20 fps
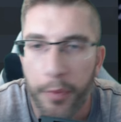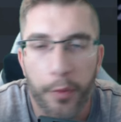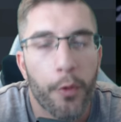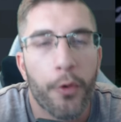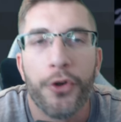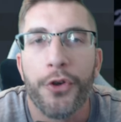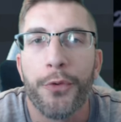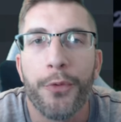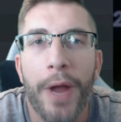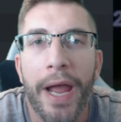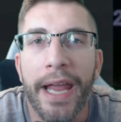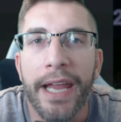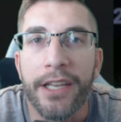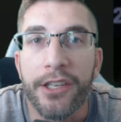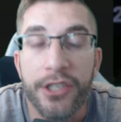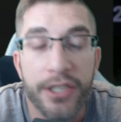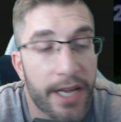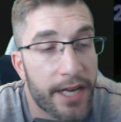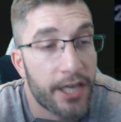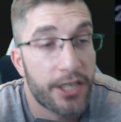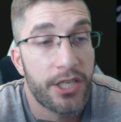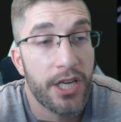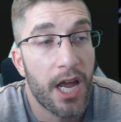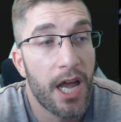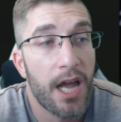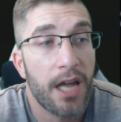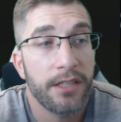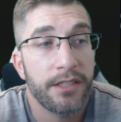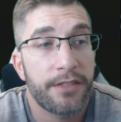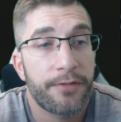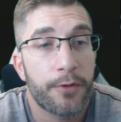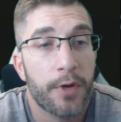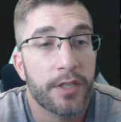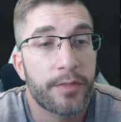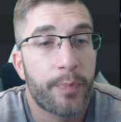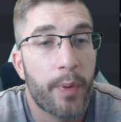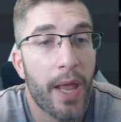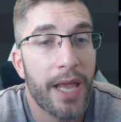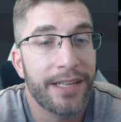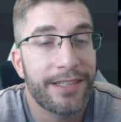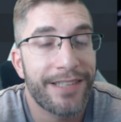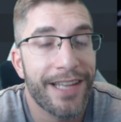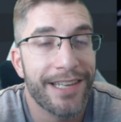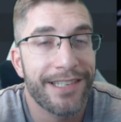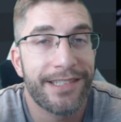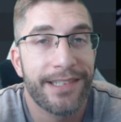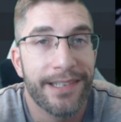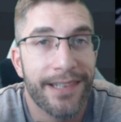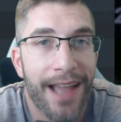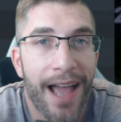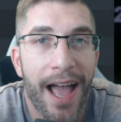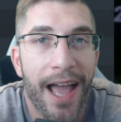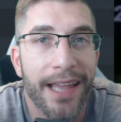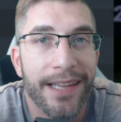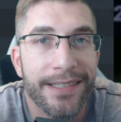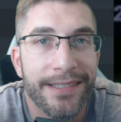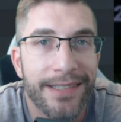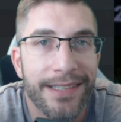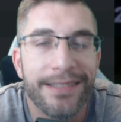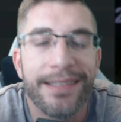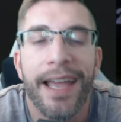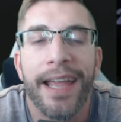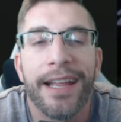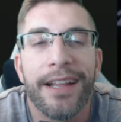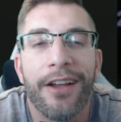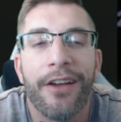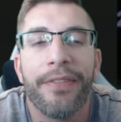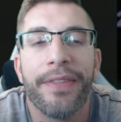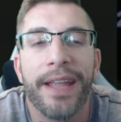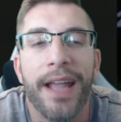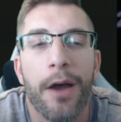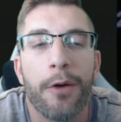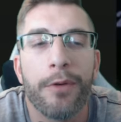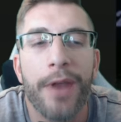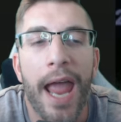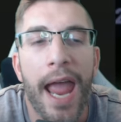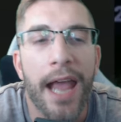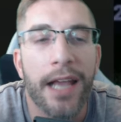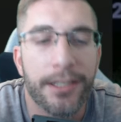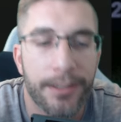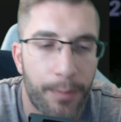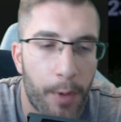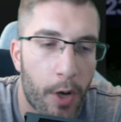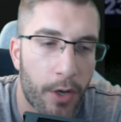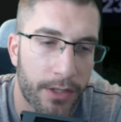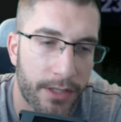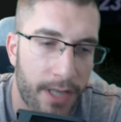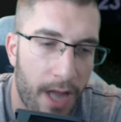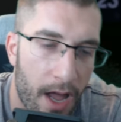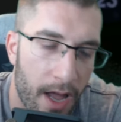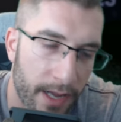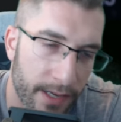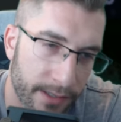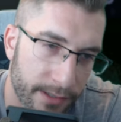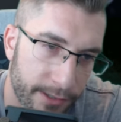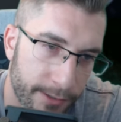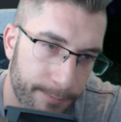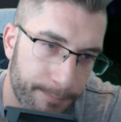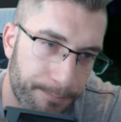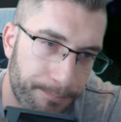broader range and a chance for us PlayStation guys to take on the old Xbox guys.